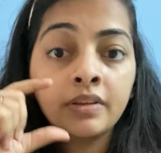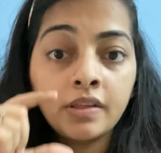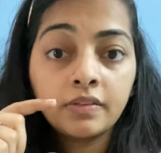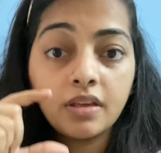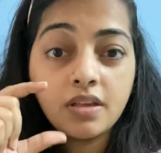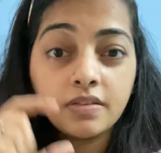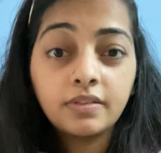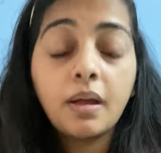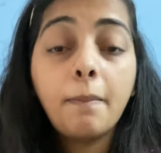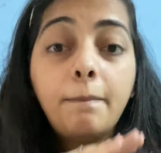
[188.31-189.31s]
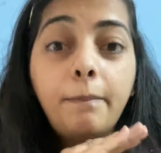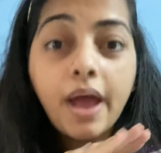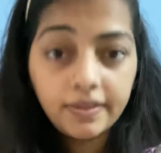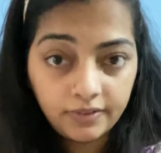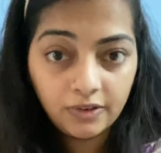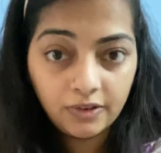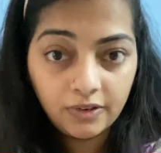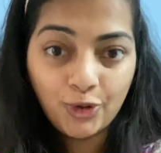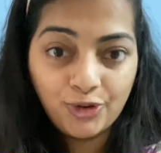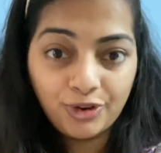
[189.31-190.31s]
This is the best
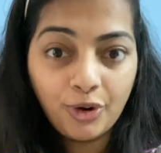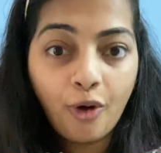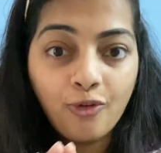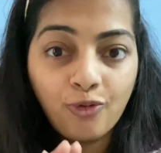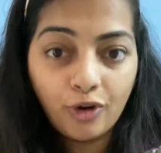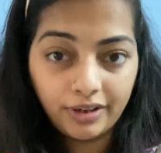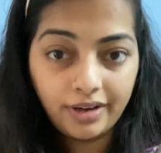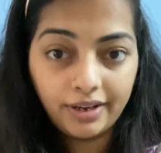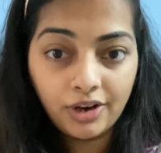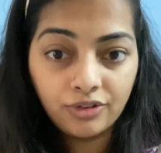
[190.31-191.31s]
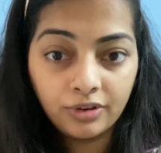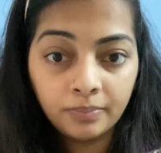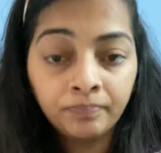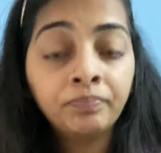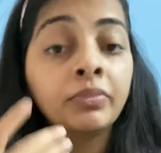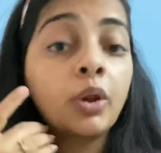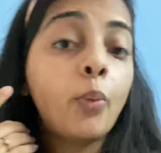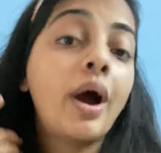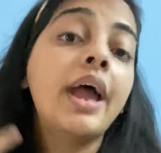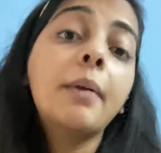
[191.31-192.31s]
solution of water retention. Now
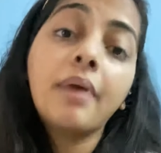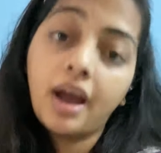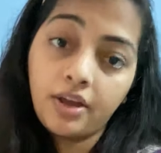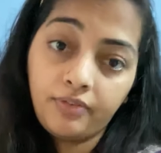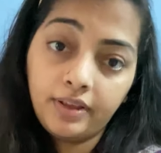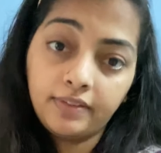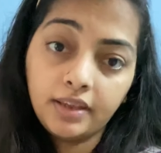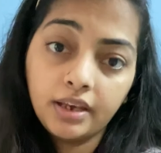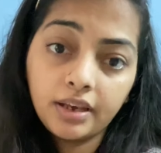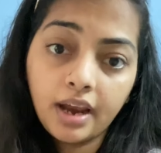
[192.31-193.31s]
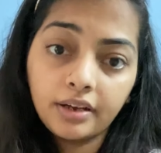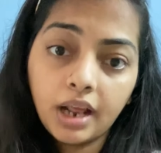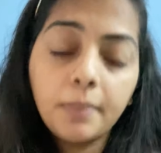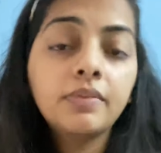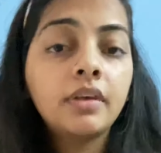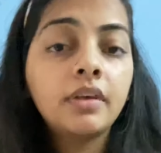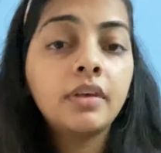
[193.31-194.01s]
why am I facing it at times is